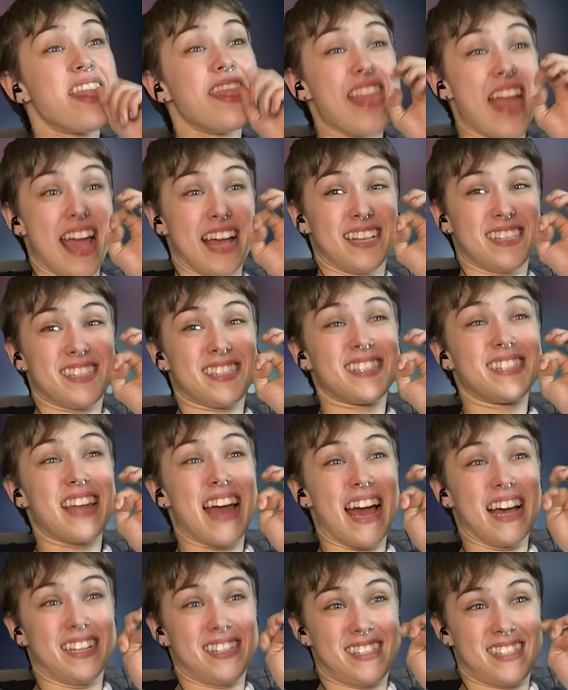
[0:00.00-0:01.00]
Nice,
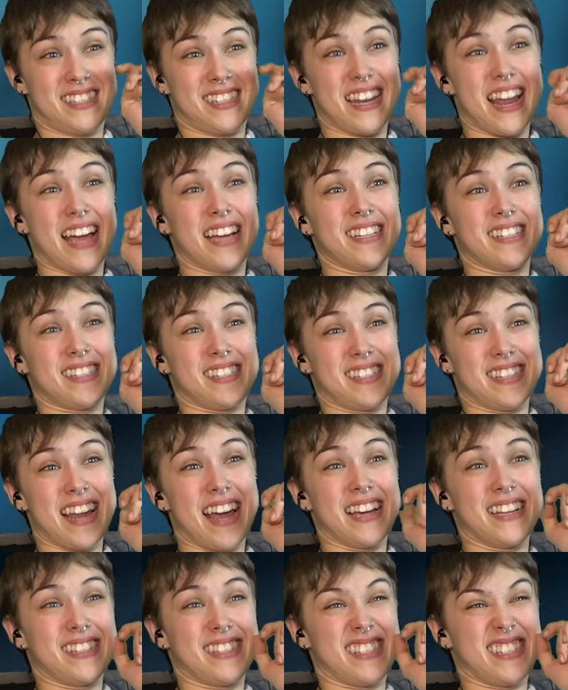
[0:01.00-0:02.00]
nice, nice,
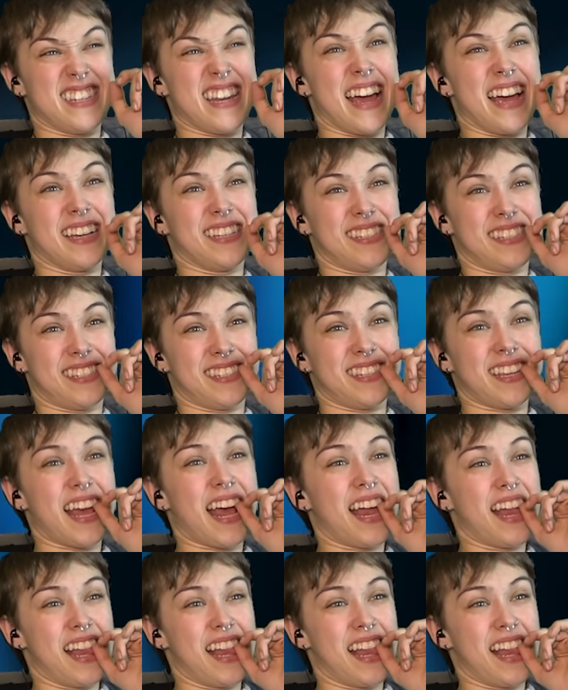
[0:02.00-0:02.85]
nice, nice.